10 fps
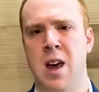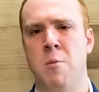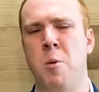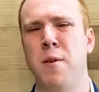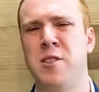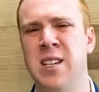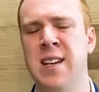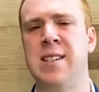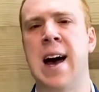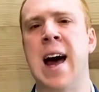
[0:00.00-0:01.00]
And what we've
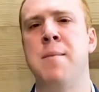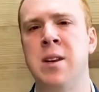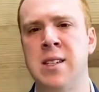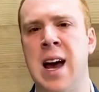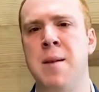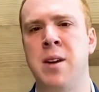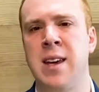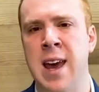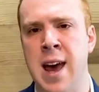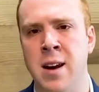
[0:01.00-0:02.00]
seen time and time
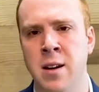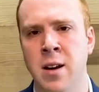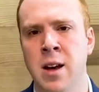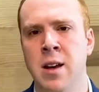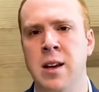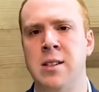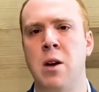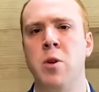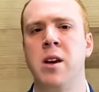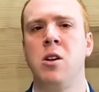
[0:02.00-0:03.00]
again is
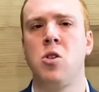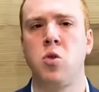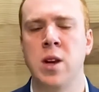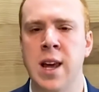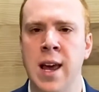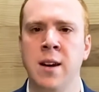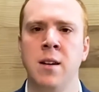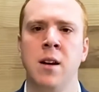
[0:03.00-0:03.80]
that we can create